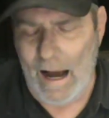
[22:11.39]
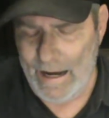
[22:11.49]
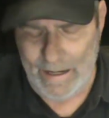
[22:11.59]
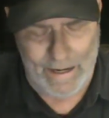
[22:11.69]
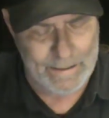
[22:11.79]

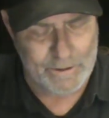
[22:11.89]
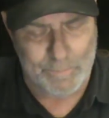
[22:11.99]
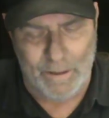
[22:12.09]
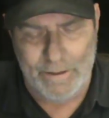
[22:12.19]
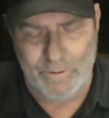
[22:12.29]
And I
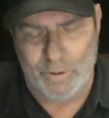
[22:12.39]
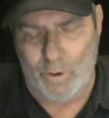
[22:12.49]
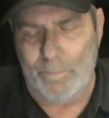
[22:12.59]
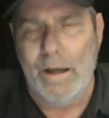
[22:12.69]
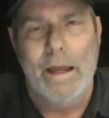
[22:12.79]
explained to
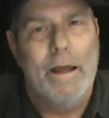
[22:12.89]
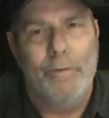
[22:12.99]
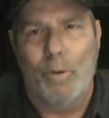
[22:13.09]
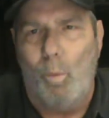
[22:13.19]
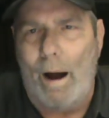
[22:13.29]
him,
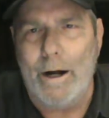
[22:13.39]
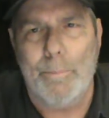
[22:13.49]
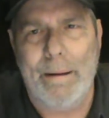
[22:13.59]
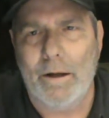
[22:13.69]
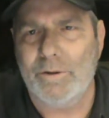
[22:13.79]
the wire bail